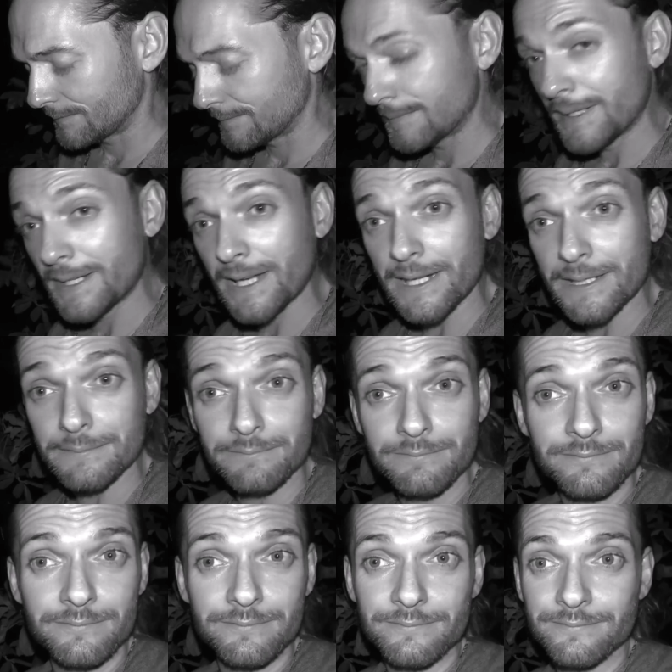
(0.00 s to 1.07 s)
and then
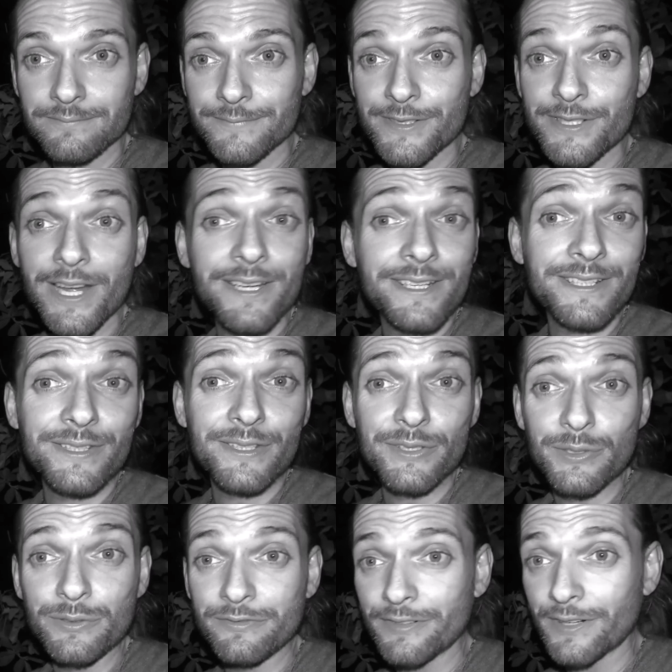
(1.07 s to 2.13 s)
starting the
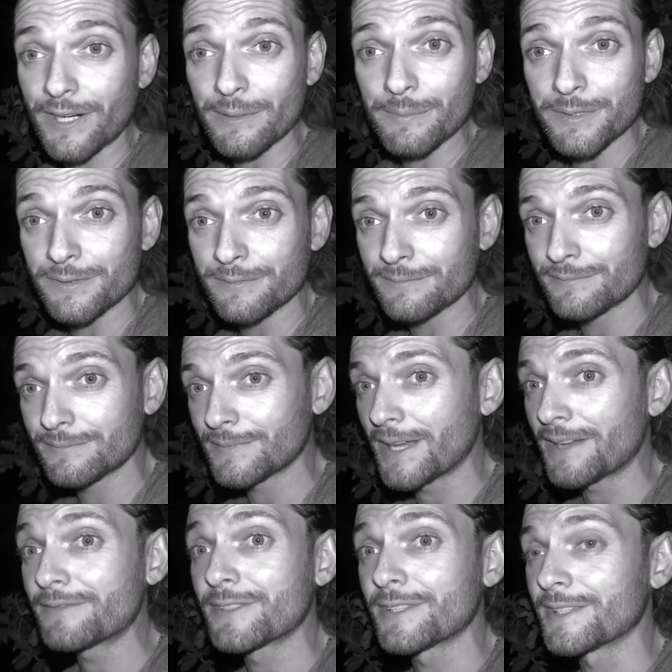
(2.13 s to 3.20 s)
new farm and
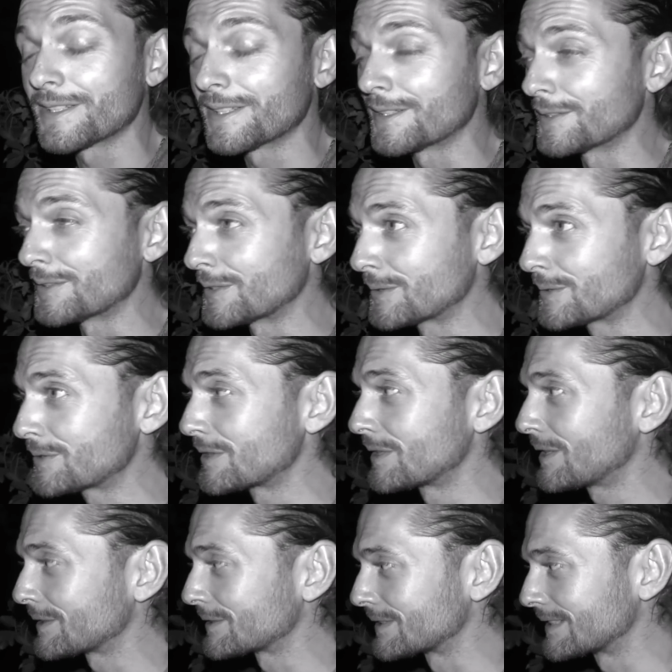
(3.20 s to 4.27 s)
everything, you know, it's a
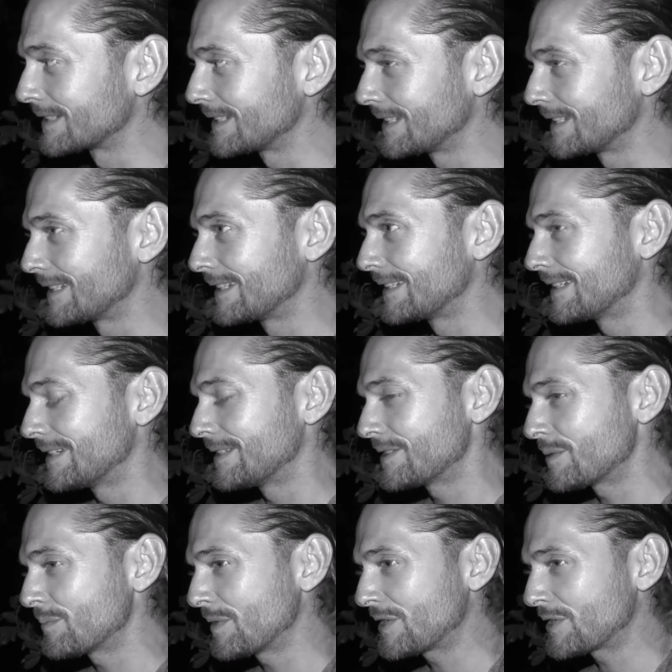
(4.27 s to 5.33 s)
lot. It's
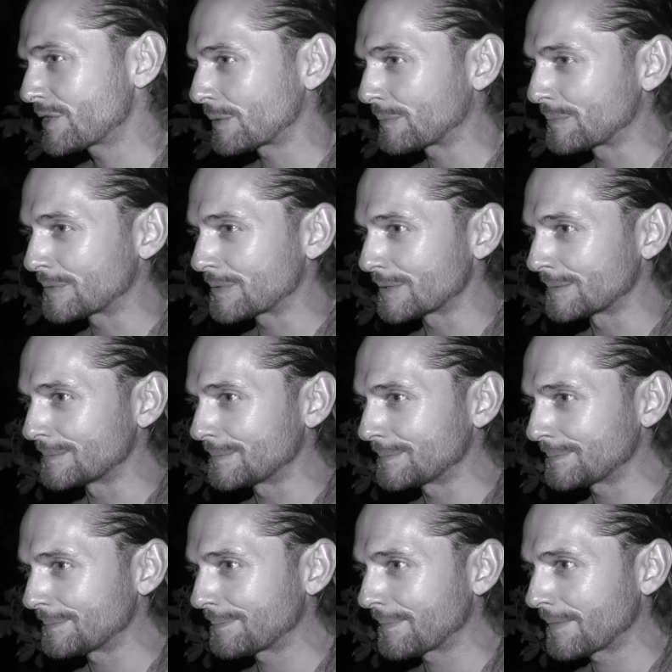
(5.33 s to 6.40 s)
a big job to
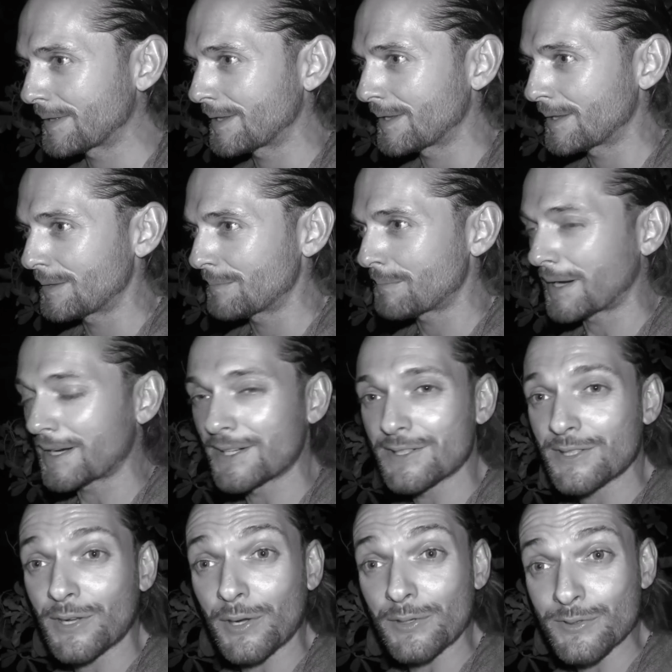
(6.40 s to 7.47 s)
manage
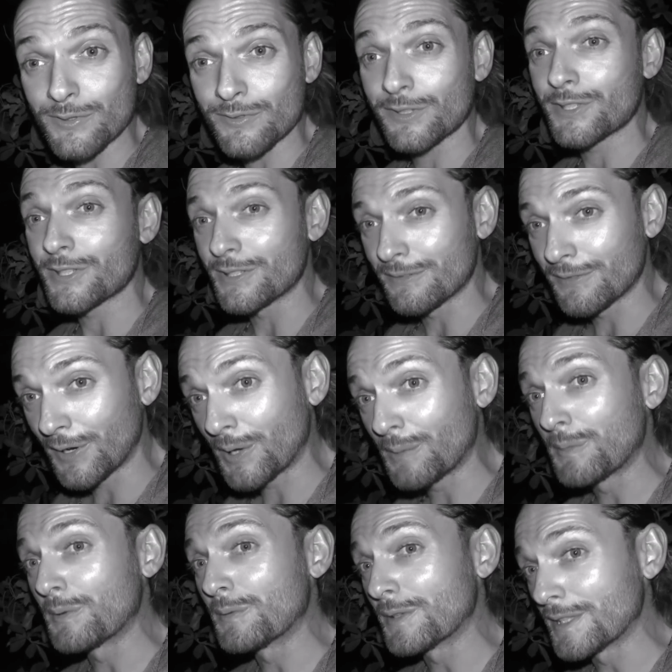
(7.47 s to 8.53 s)
the construction of a
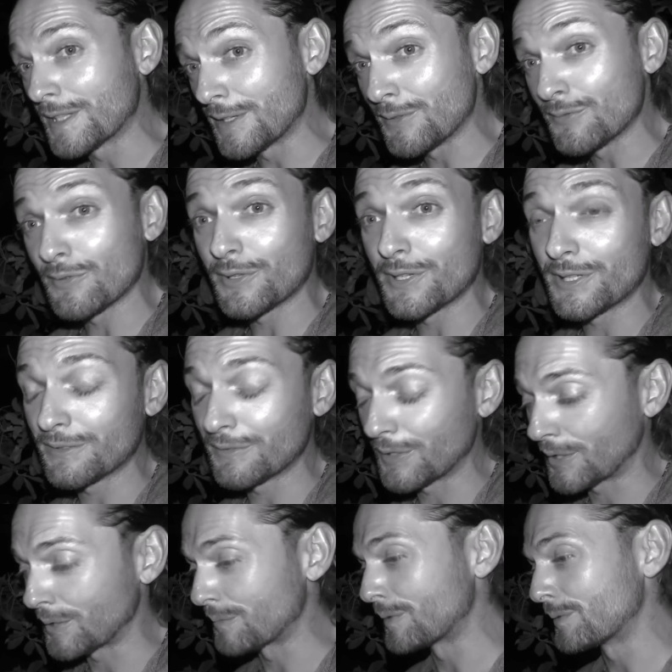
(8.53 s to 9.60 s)
community, the running of a
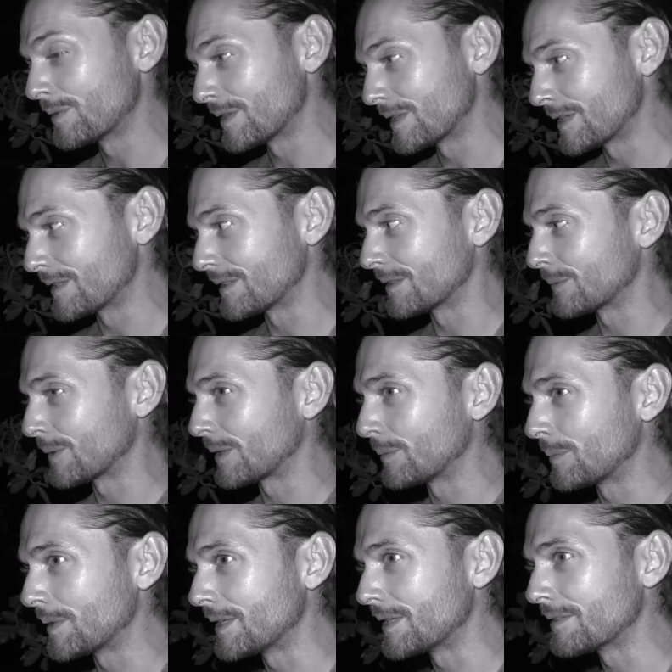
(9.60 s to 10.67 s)
community, and the
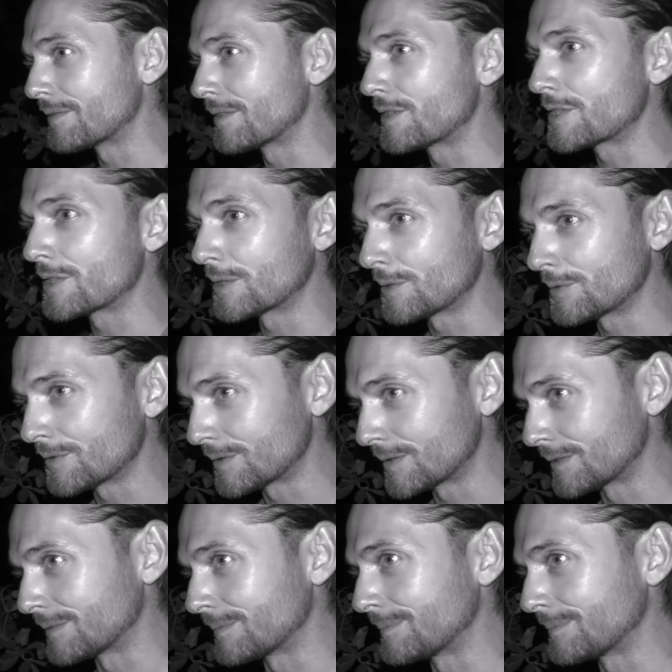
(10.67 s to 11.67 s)
well-being of the children.